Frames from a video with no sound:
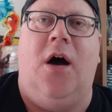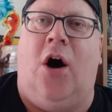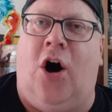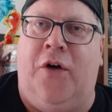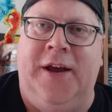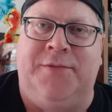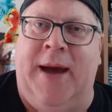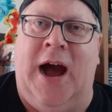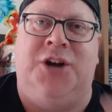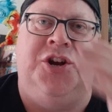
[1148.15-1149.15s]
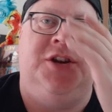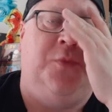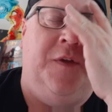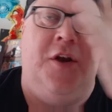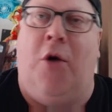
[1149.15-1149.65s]
all these matches
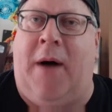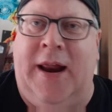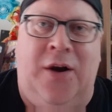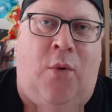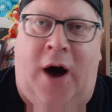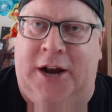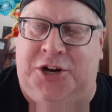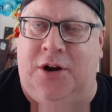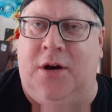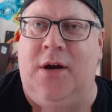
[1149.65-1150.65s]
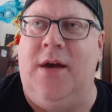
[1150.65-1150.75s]
with nobody to watch her.